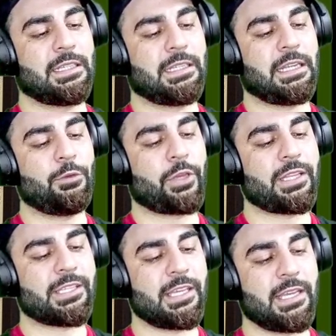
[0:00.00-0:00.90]
Now you can
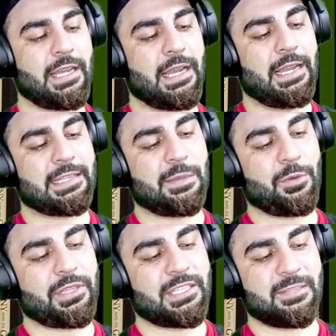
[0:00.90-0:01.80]
see, let's suppose
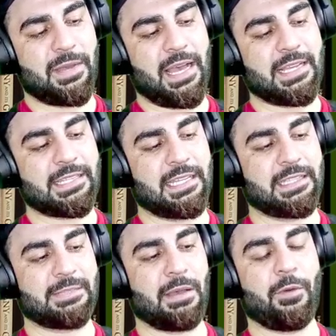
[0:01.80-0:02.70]
this is my x and this
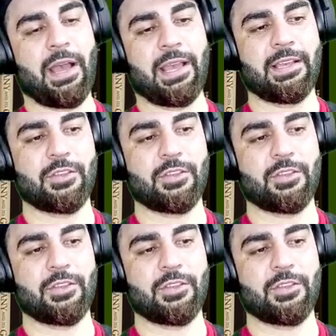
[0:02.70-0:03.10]
is my y.